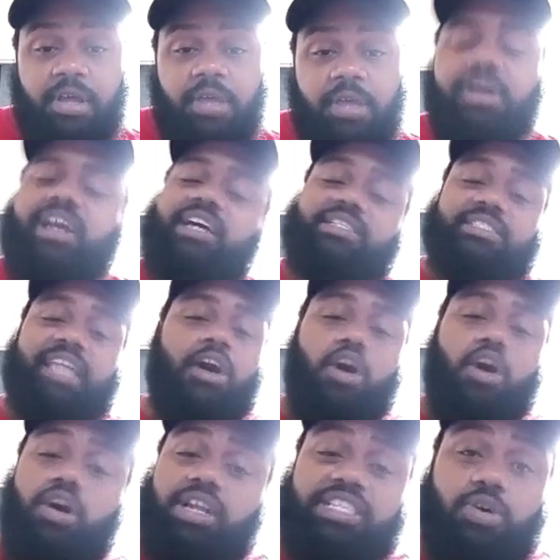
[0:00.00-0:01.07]
because now
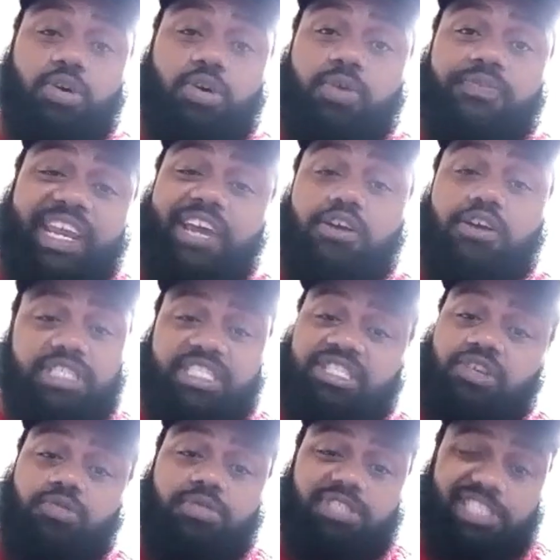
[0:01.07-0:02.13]
all these old videos are
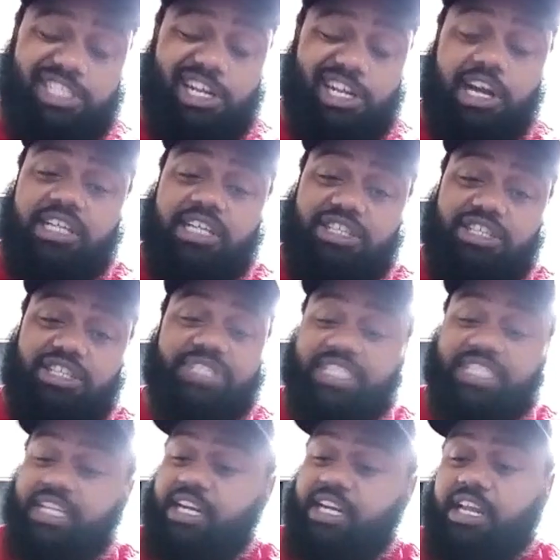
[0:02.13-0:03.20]
so uh,
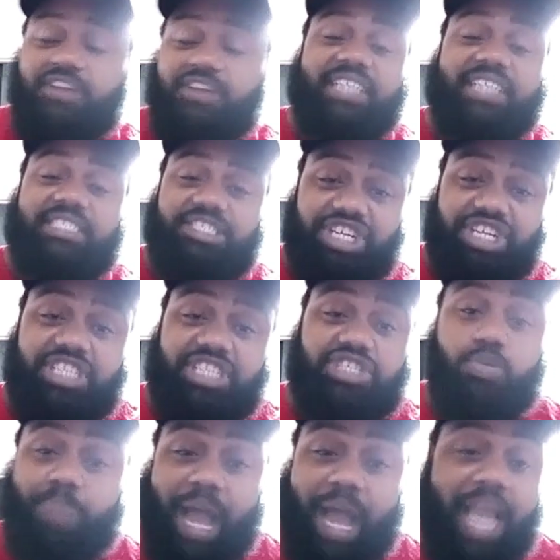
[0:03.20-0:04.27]
servicing of the crazy shit Joe
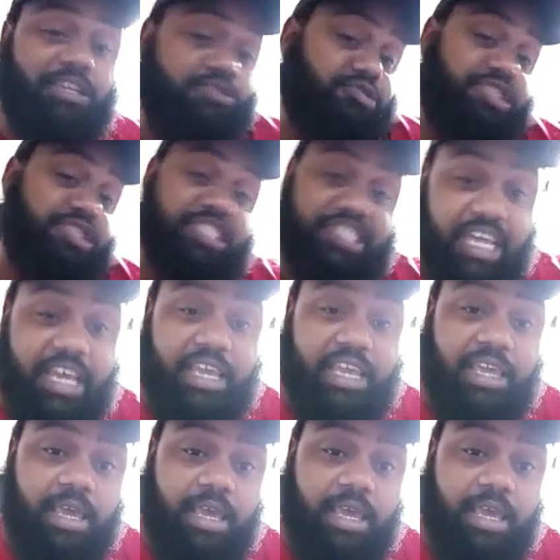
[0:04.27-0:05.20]
Biden used to say.